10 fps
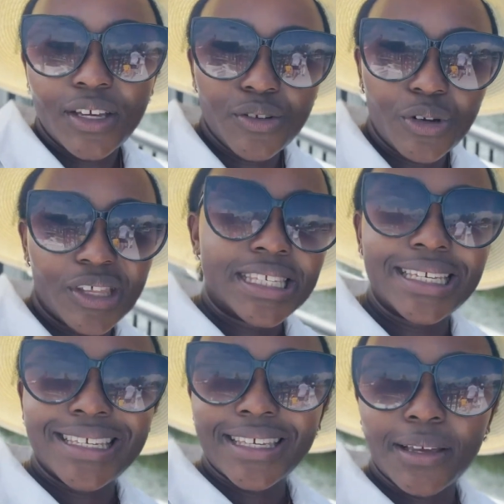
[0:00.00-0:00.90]
you know, the
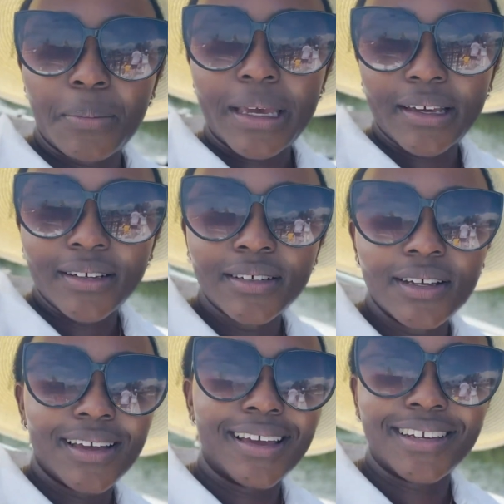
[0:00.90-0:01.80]
seasick pill.
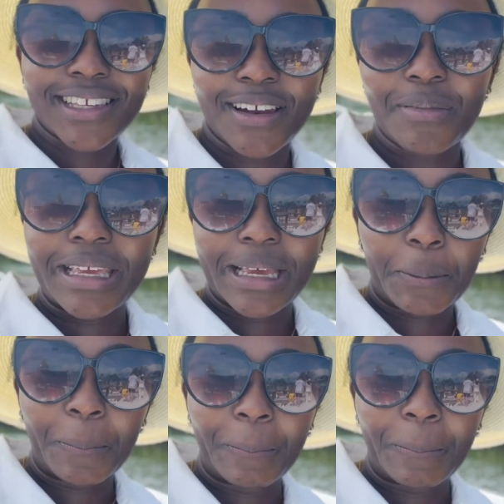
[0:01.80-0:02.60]
It's gonna be